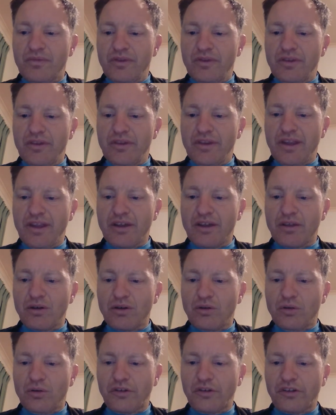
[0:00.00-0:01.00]
Now, they're
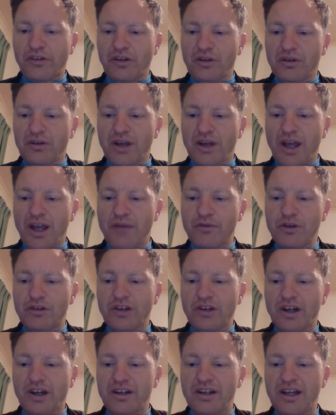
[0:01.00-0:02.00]
also, have you
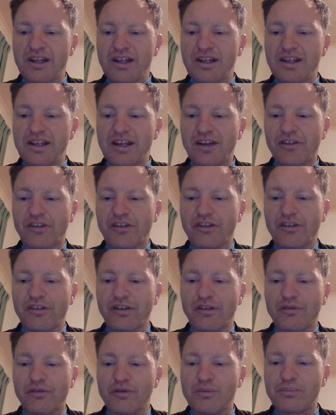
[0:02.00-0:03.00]
done any
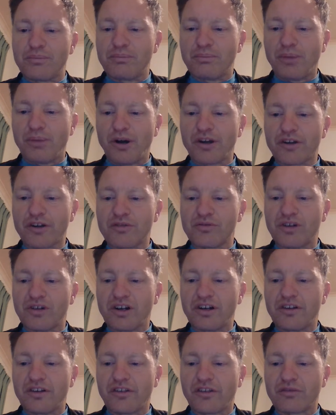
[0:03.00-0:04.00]
assistance for bike
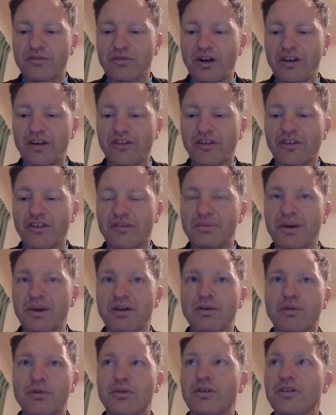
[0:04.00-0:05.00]
rides, races,
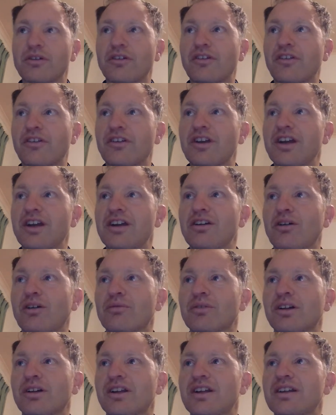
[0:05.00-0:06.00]
marathons? Yeah, not
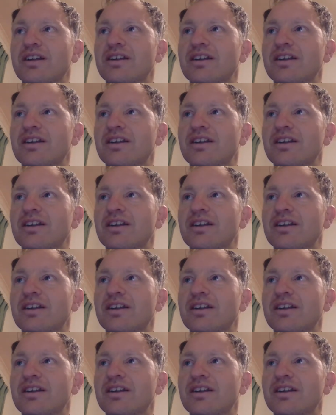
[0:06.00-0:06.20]
really.